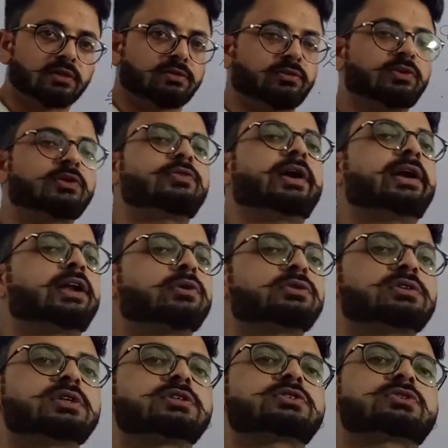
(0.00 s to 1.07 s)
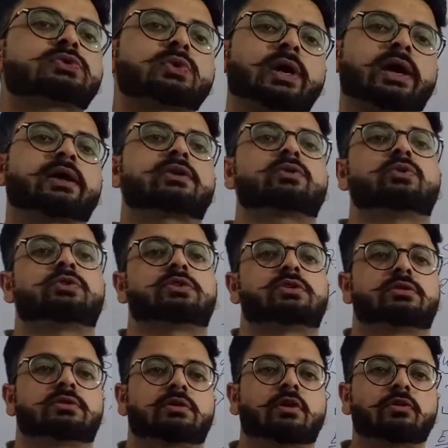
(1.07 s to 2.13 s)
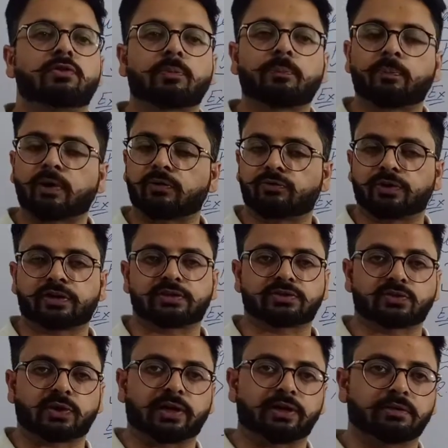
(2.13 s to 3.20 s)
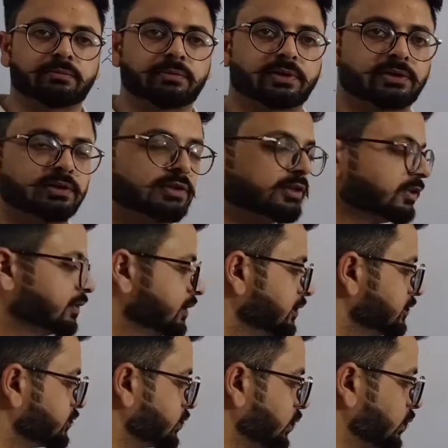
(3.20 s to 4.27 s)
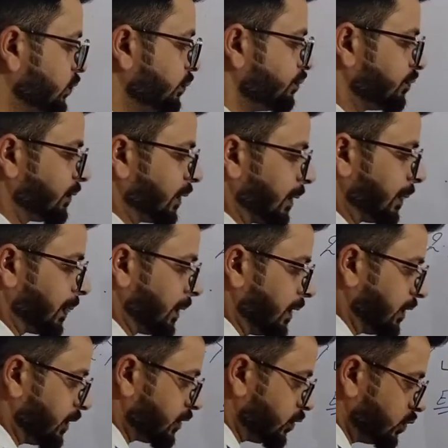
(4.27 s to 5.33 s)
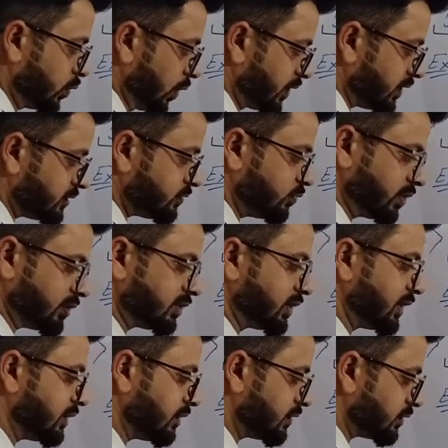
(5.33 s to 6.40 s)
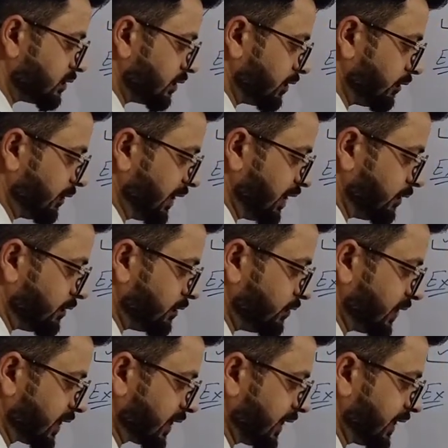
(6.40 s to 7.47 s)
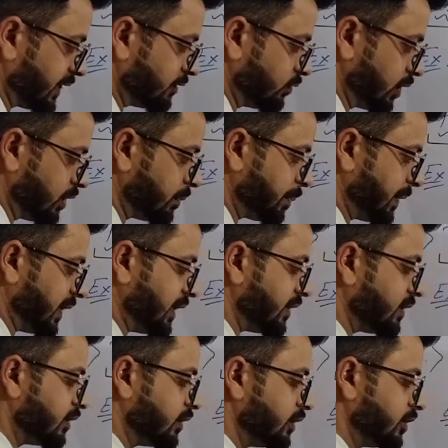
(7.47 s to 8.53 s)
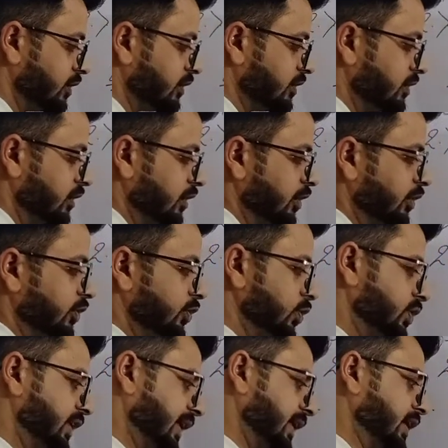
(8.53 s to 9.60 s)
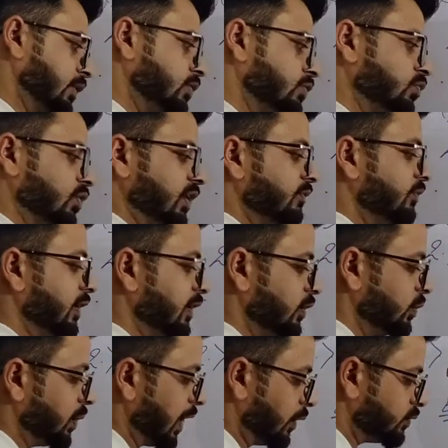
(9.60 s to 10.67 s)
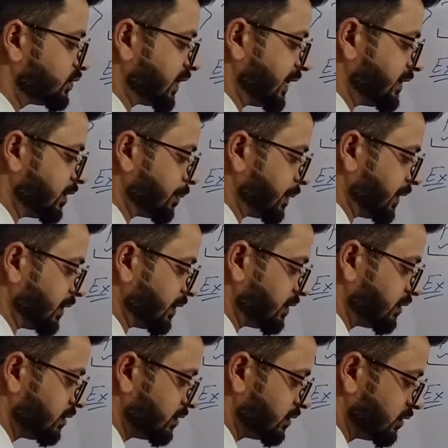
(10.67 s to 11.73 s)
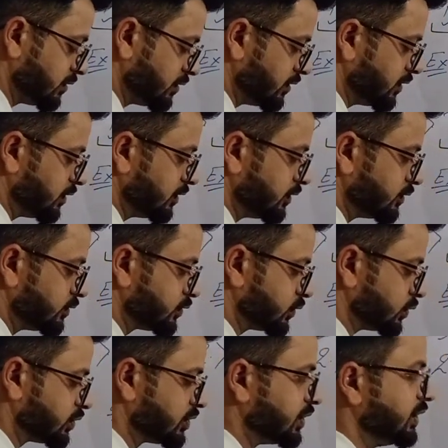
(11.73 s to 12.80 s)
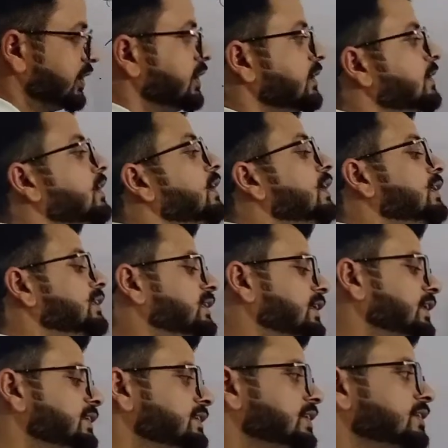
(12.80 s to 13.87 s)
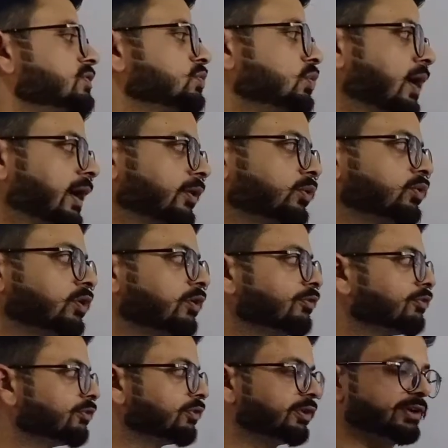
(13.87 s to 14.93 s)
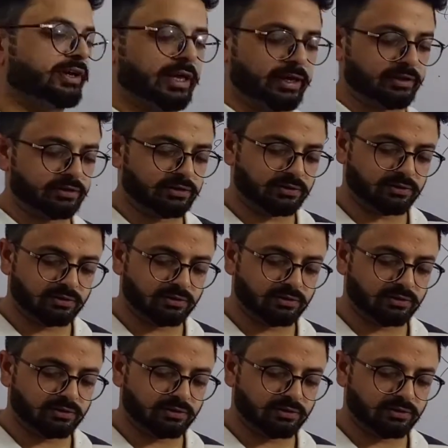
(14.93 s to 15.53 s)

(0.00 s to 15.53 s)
will find out the square root of a perfect square number. So you notice one thing: whenever we are getting one pair, you take out one value outside the pair. So 3 is the square root of 9.